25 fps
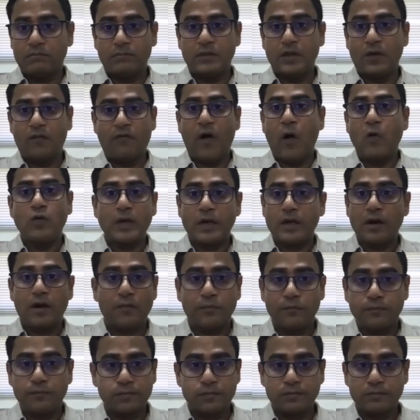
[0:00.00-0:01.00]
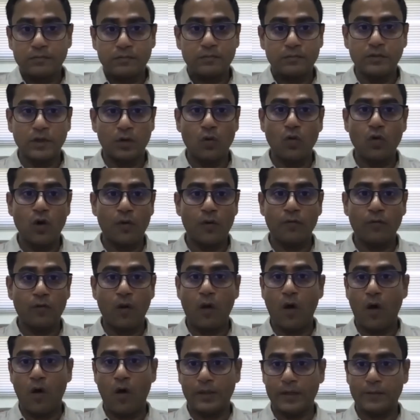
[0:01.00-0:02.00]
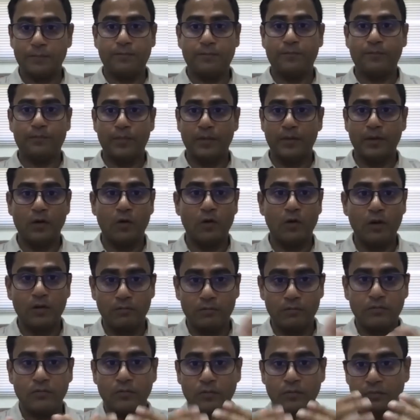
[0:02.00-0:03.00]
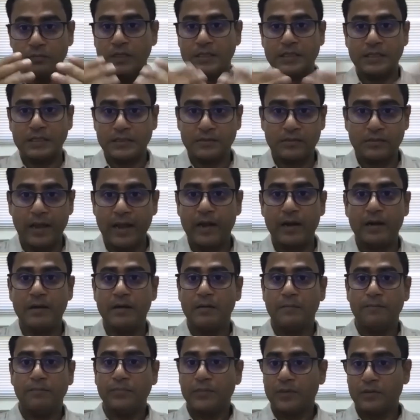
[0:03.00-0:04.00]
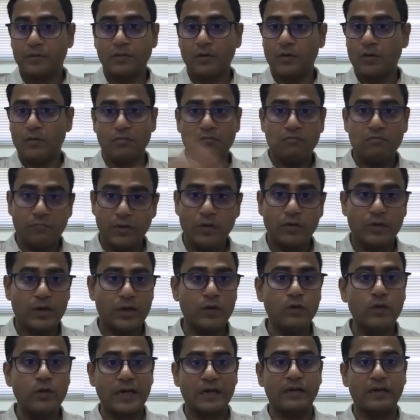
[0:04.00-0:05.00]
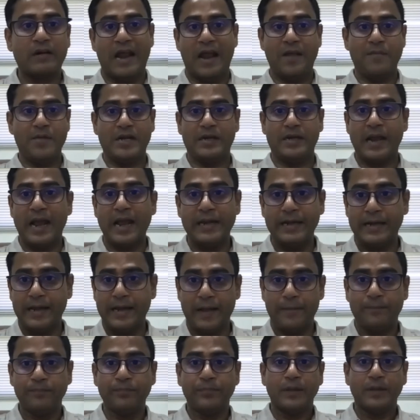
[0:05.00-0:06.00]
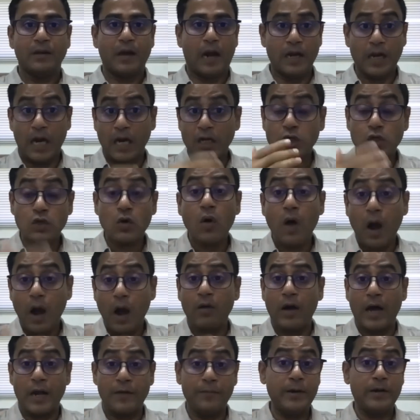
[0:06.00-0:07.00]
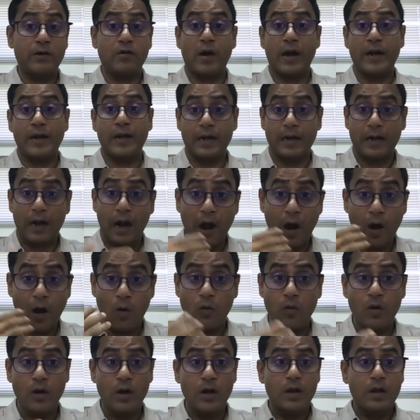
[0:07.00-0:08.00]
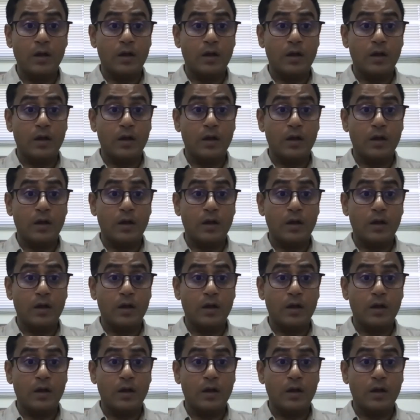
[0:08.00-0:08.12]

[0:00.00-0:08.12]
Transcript: the fountain of the rule of law that, you know, this is there, so you can claim it any day. I show how arbitrary and how